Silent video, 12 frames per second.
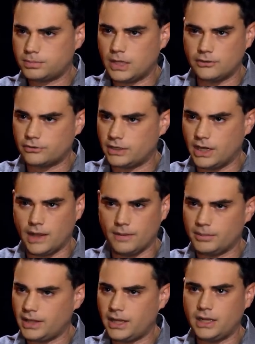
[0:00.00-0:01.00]
country on
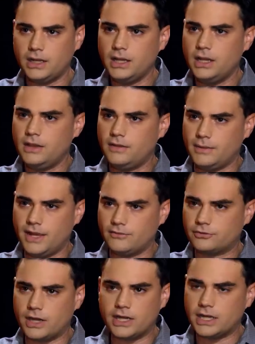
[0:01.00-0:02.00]
the planet, that we
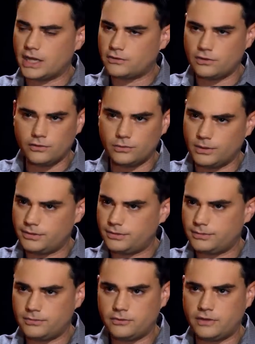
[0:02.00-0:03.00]
have trade connections
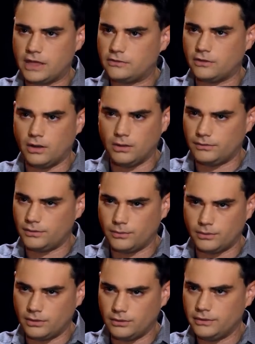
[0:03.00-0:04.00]
with states all over the
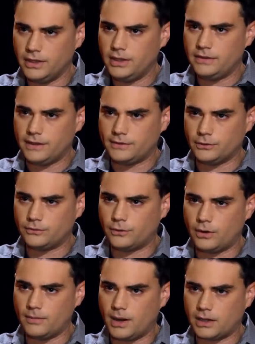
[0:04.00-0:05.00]
world, that those
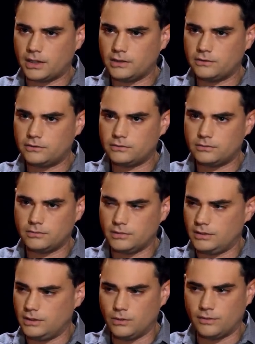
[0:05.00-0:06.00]
foreign markets,
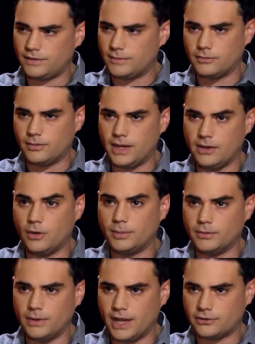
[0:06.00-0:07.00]
in order for them to remain
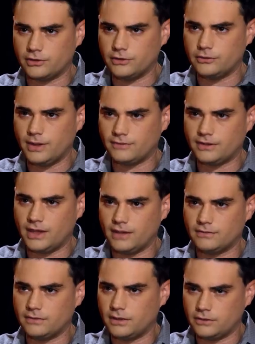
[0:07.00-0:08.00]
open, we actually do have to
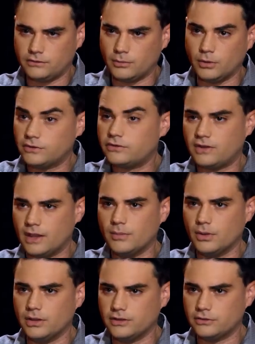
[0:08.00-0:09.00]
have a somewhat
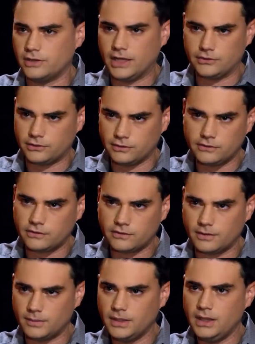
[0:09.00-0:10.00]
stable international
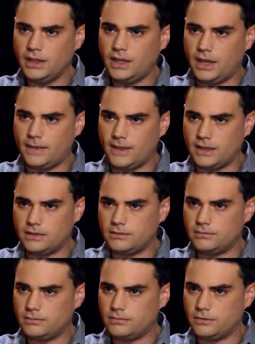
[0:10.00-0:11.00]
system, and that
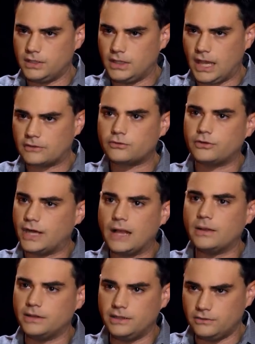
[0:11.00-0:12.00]
the
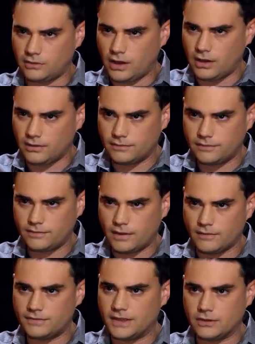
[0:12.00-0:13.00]
externalities of,
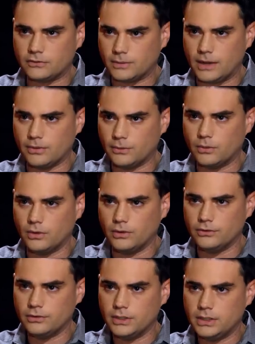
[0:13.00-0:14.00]
of things around the
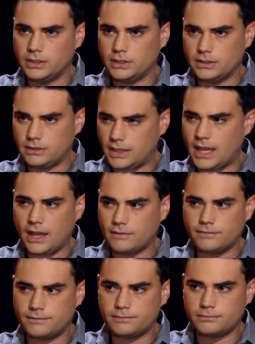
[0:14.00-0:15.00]
world have